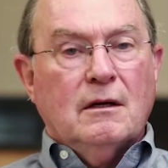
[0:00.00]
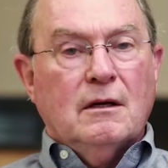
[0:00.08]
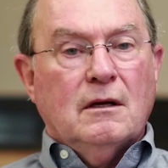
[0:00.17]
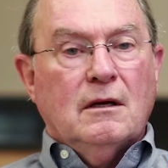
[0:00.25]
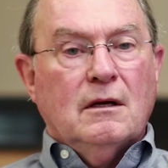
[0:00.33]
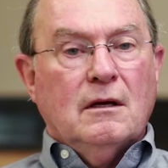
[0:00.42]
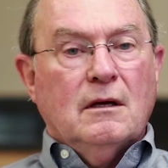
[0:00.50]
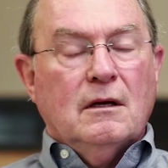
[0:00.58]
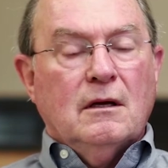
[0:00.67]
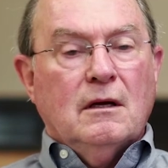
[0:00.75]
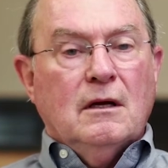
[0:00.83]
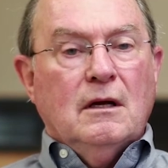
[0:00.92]

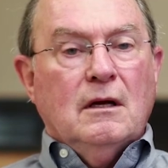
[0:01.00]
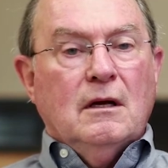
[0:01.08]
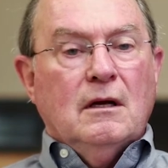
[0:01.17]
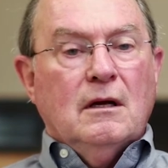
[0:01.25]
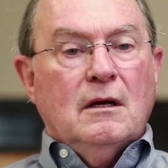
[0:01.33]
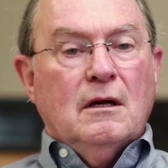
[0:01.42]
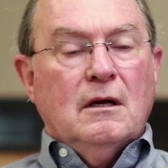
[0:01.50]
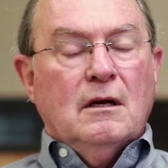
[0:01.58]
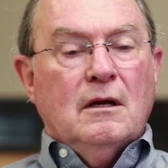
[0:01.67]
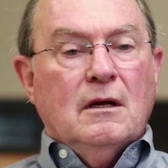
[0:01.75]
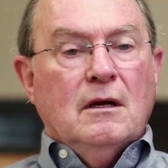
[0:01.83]
[no speech]